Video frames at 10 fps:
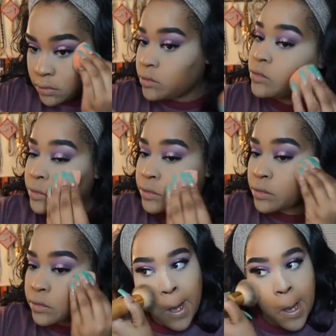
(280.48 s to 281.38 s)
Now I'm going to
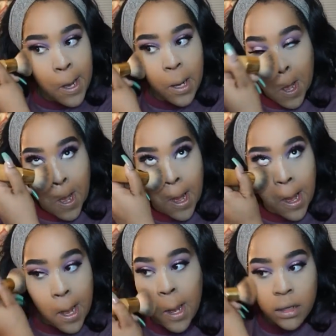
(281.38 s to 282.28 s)
go ahead and set the rest
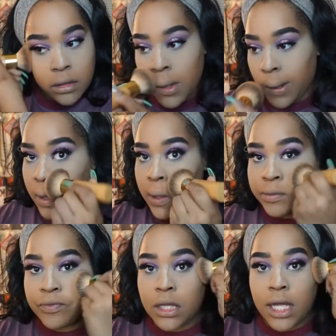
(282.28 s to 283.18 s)
of my face with my
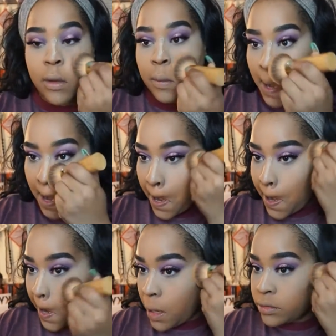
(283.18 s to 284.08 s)
MAC Mineralized Skin
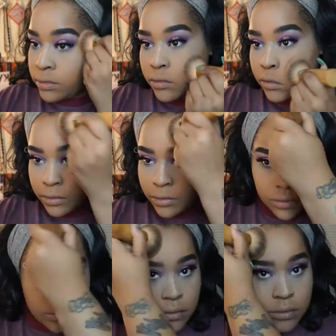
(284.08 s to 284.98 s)
Finish in Dark.
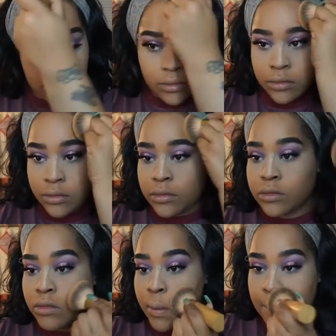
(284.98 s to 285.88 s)
And this is just a
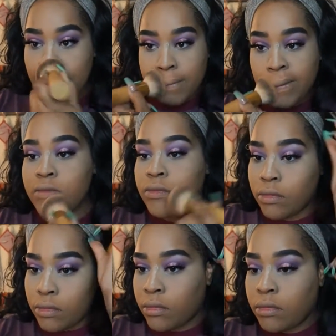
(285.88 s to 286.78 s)
big tart
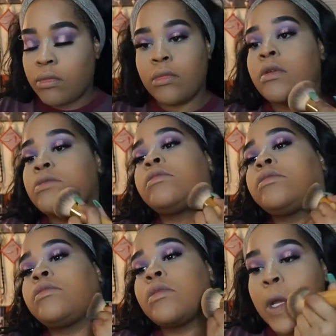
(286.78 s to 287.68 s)
brush from the holiday
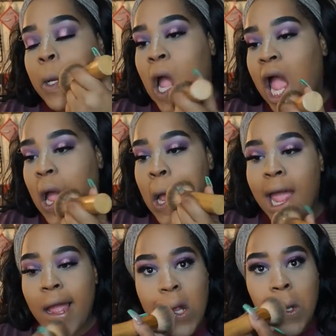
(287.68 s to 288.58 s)
collection. It's
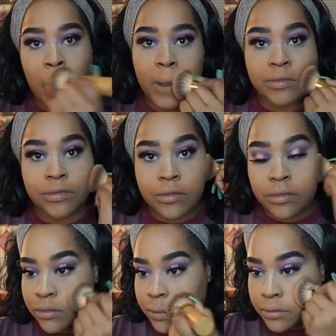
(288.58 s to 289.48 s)
really good for packing on
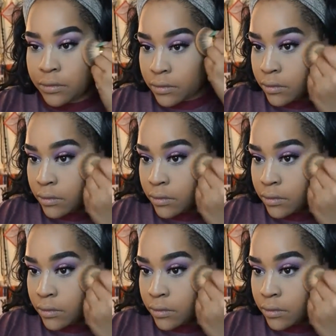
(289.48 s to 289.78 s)
powder.